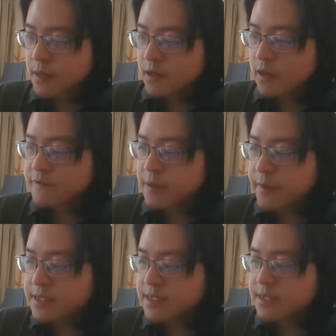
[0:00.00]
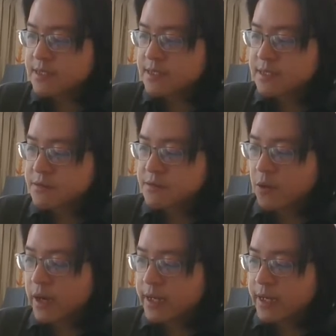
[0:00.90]
of the basis
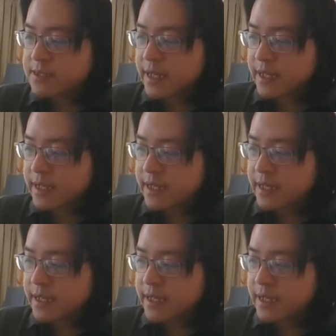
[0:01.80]
requires that